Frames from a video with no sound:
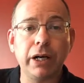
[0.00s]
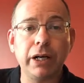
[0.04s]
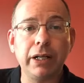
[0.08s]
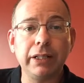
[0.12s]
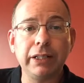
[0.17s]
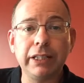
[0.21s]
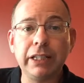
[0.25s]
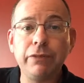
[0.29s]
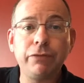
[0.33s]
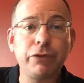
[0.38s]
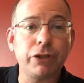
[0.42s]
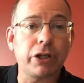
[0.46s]

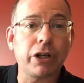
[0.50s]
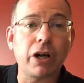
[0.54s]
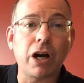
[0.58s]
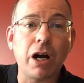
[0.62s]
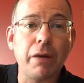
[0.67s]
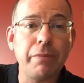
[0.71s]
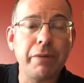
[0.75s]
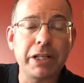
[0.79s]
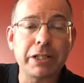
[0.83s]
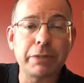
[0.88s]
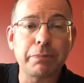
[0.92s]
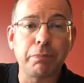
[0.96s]
leave your
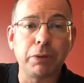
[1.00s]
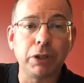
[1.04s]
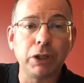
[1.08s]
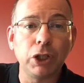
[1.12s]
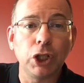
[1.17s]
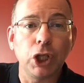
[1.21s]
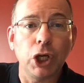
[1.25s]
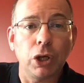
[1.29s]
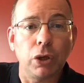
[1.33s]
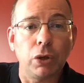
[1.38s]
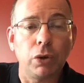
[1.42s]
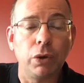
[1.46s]
comments
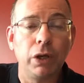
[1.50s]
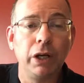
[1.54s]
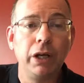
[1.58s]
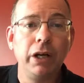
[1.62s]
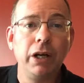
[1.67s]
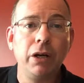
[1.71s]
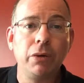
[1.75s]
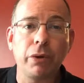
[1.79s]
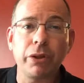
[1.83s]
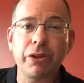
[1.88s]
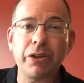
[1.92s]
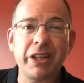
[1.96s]
below,
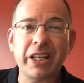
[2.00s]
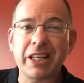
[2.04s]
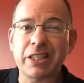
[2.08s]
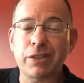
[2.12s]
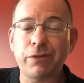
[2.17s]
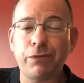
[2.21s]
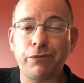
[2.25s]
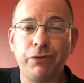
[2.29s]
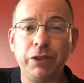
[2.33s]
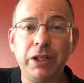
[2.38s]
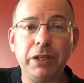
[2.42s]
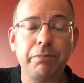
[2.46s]
whether that's
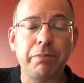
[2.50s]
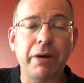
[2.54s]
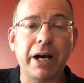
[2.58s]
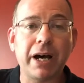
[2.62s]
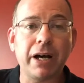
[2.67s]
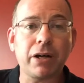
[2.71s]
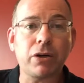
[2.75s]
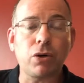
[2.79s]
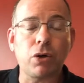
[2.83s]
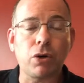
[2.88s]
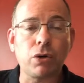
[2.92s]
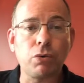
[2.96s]

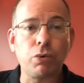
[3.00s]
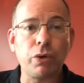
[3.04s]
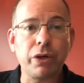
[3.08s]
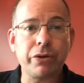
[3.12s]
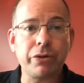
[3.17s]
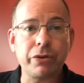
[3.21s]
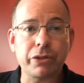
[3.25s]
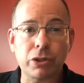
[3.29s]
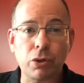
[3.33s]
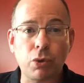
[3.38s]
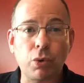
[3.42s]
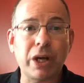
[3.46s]
feedback or whether
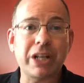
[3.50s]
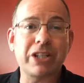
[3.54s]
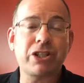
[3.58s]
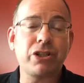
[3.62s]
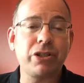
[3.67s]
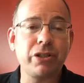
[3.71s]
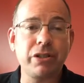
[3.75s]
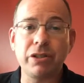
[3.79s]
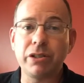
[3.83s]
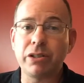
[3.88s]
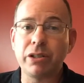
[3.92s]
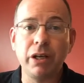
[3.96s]
it's
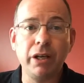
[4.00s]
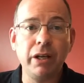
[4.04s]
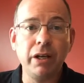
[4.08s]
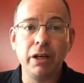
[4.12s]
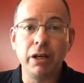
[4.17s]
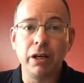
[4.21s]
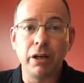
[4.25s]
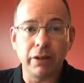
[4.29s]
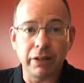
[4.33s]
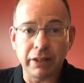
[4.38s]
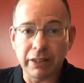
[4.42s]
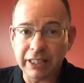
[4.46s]
questions.
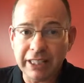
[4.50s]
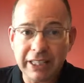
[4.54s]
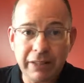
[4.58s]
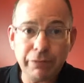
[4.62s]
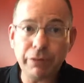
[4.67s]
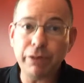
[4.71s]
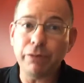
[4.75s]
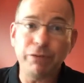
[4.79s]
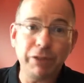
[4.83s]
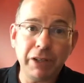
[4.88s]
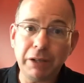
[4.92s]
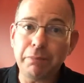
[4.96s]
leave
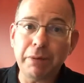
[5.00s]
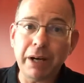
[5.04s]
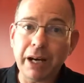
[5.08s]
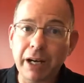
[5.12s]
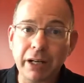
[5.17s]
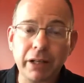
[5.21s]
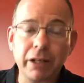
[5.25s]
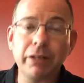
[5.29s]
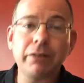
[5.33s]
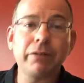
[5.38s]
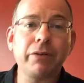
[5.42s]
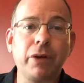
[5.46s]
the
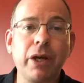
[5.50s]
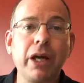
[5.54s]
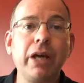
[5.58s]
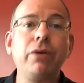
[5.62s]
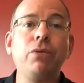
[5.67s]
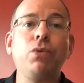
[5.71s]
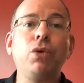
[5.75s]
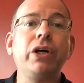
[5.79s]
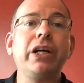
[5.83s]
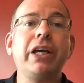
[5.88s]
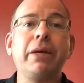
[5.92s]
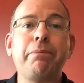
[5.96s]
feedback. Okay,
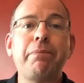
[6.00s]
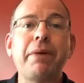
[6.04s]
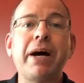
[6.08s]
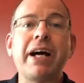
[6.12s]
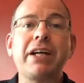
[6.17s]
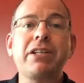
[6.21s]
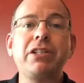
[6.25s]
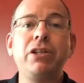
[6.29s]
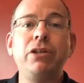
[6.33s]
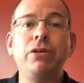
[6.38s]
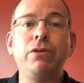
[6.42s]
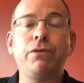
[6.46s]
we'll get
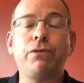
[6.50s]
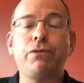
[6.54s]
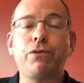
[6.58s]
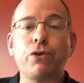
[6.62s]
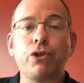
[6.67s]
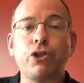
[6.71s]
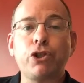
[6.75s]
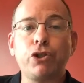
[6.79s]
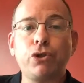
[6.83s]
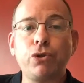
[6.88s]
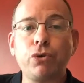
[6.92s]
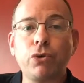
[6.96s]
back to you for
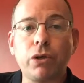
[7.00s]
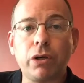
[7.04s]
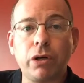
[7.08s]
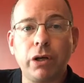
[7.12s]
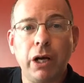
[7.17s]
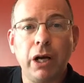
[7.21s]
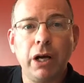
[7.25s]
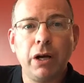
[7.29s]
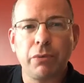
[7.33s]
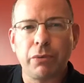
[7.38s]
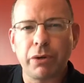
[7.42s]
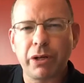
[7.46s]
sure.
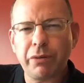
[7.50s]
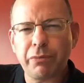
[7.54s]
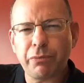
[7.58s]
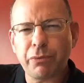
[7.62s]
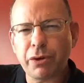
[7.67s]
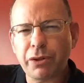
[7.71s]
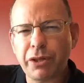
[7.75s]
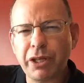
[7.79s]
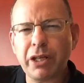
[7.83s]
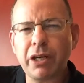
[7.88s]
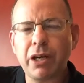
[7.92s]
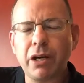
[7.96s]
We're
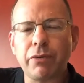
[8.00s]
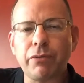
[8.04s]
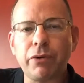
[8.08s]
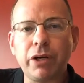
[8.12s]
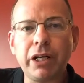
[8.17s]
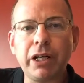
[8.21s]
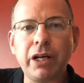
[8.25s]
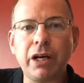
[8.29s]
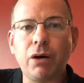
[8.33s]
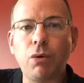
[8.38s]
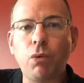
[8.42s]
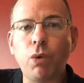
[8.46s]
thinking of
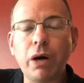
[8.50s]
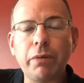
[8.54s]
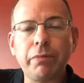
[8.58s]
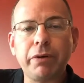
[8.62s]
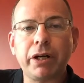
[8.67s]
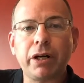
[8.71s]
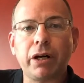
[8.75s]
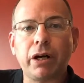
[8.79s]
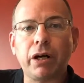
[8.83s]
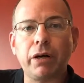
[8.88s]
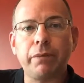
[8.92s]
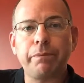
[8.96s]
running a
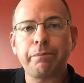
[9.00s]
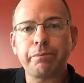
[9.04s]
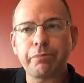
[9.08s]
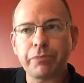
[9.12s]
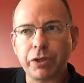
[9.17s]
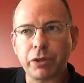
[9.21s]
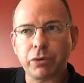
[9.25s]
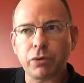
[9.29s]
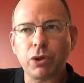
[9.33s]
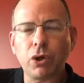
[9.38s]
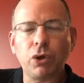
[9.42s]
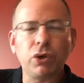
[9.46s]
webinar
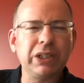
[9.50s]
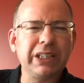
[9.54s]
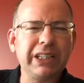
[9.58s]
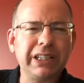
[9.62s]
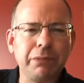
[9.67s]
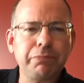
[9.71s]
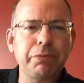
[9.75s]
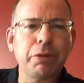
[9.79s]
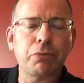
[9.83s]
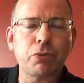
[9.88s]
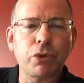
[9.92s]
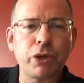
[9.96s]
that will go a
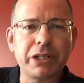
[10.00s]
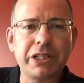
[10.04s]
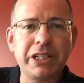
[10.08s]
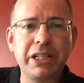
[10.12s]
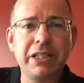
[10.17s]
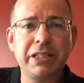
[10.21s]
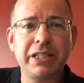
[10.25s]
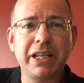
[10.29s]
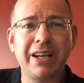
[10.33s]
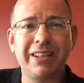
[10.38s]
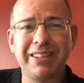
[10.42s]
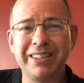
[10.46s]
little bit more
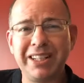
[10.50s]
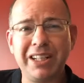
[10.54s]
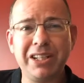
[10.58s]
detail in